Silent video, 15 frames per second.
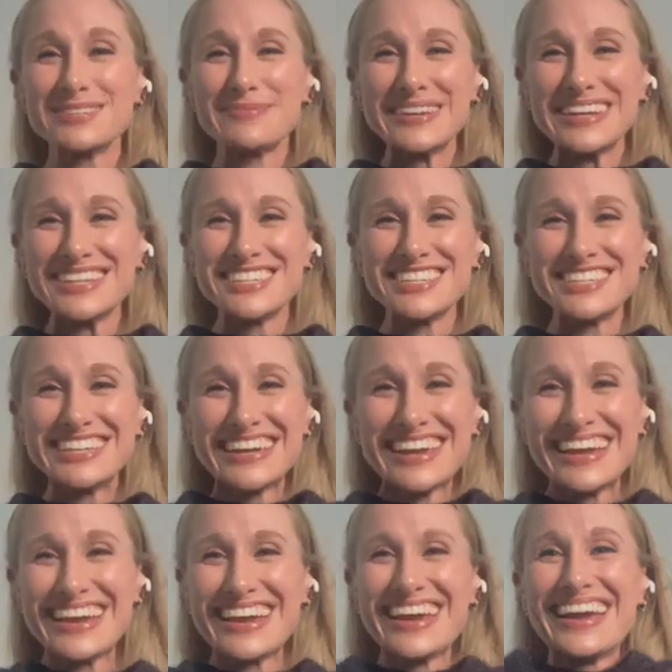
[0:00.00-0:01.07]
be
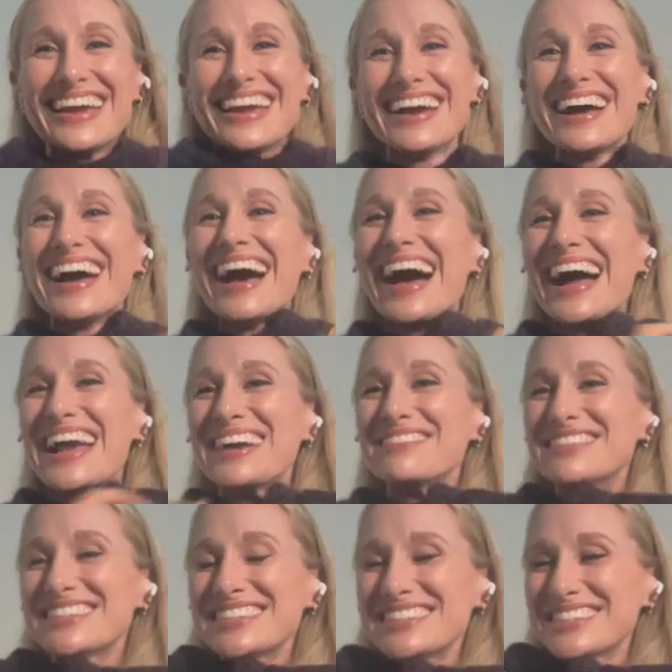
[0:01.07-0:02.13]
she. I am
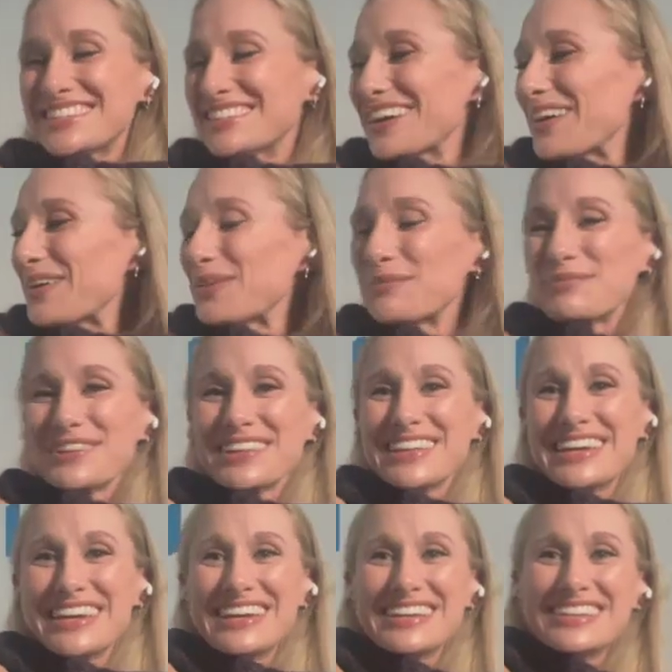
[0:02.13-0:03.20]
so
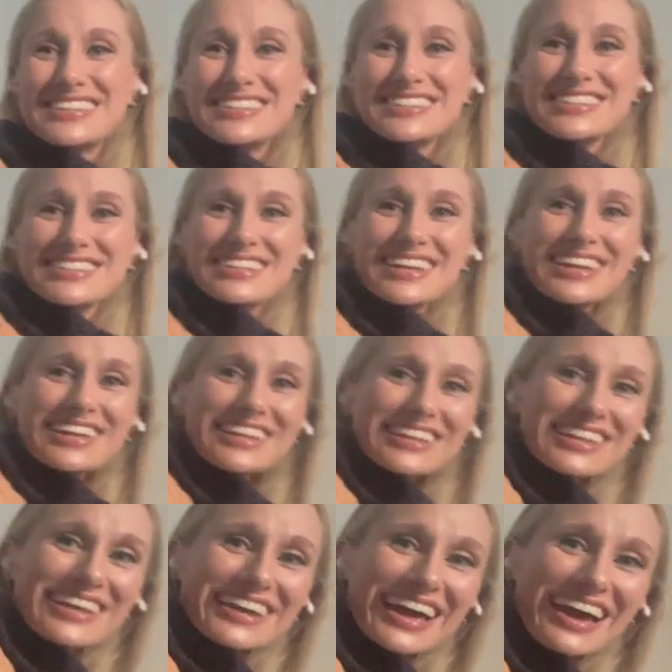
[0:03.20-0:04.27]
pleased.
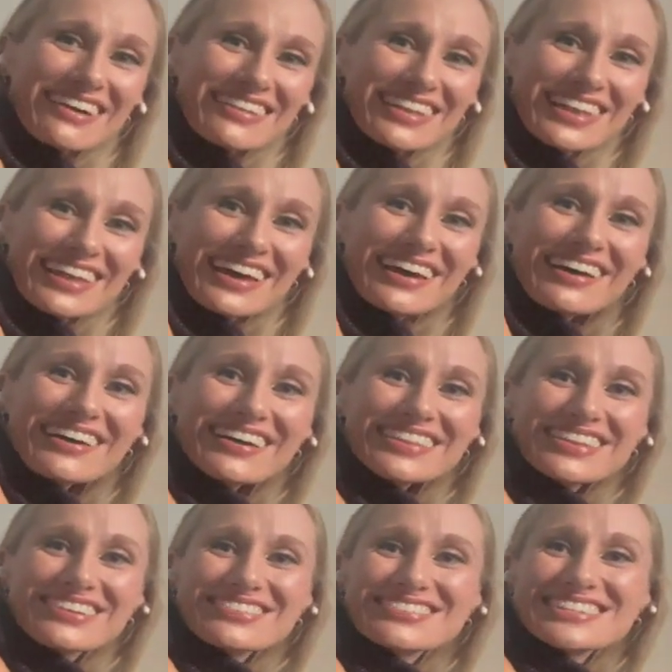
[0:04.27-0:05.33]
Look how long
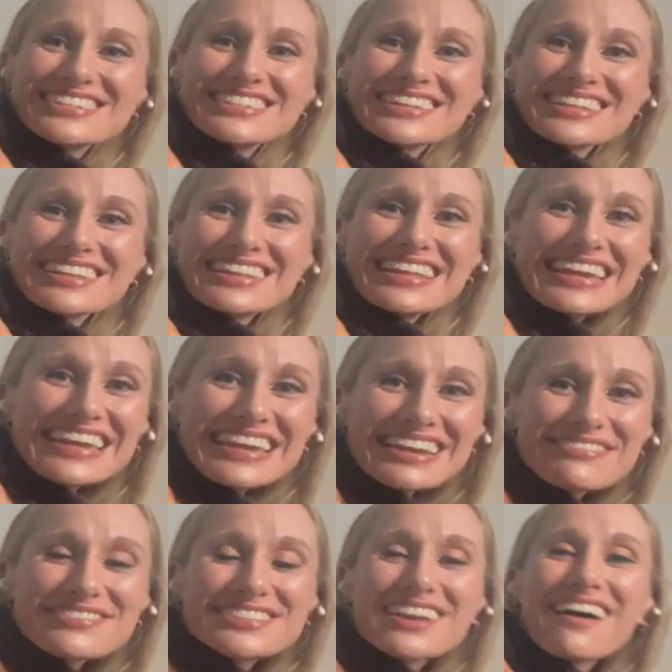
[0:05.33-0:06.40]
those
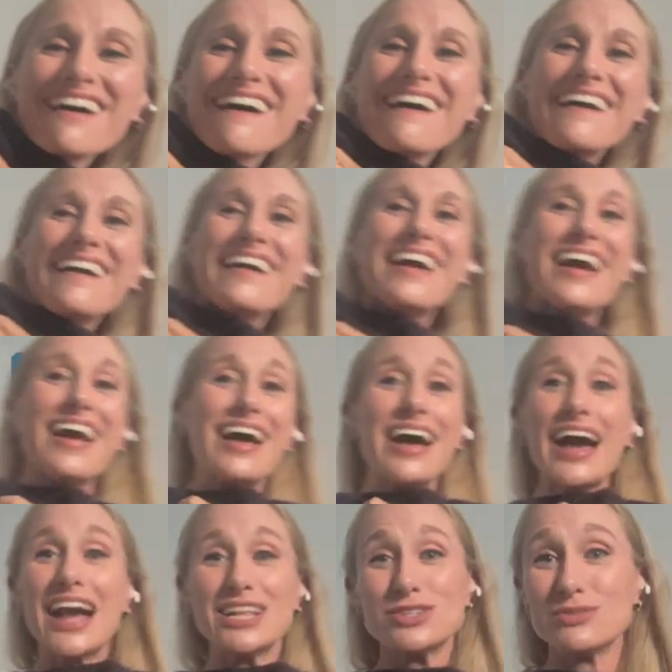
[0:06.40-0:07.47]
sleeves are.
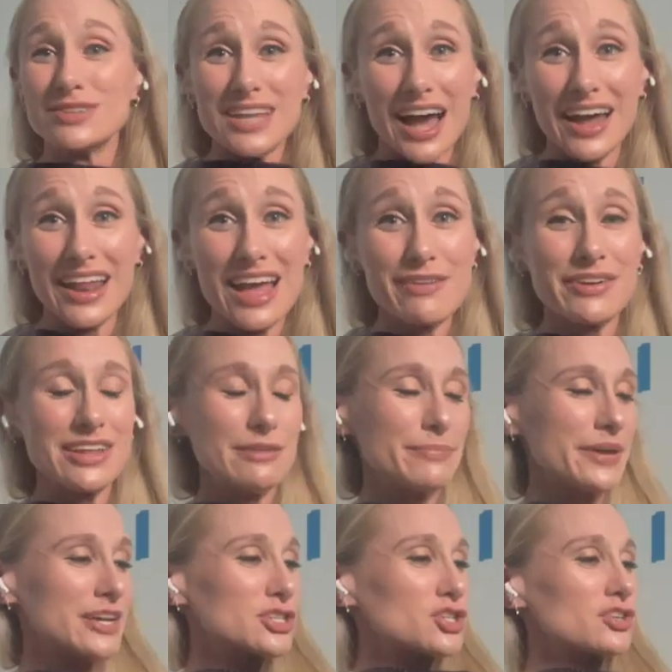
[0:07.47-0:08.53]
I do not have any
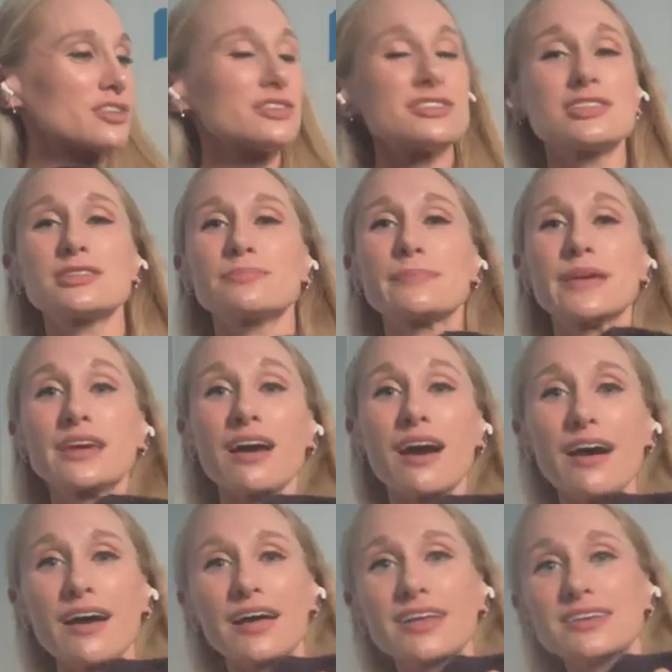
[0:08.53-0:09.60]
pictures
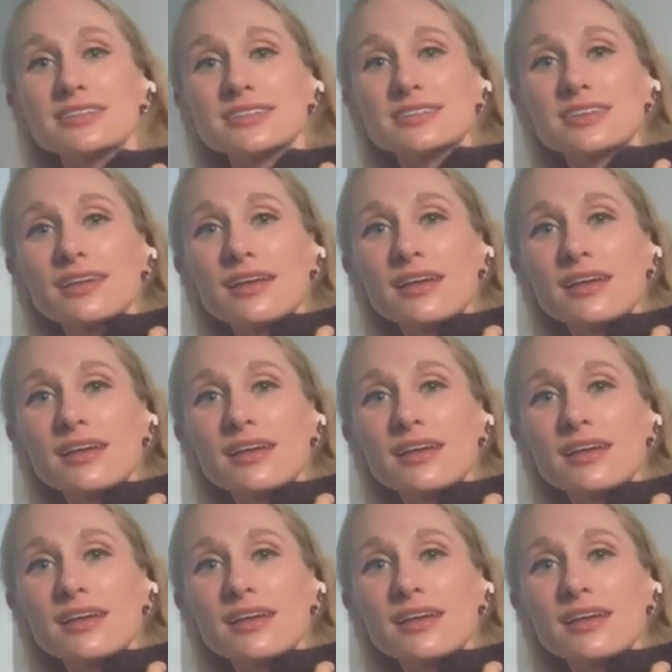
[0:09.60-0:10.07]
because